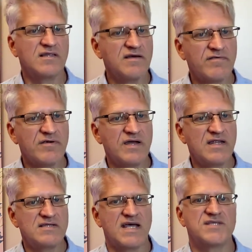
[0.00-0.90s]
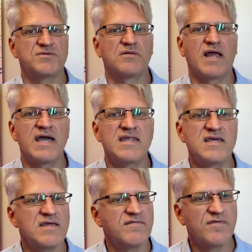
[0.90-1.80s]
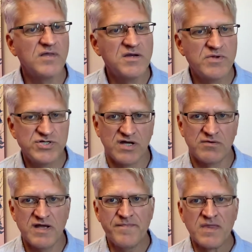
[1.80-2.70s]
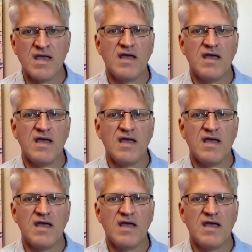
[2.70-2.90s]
liver and intestinal lining can fully regenerate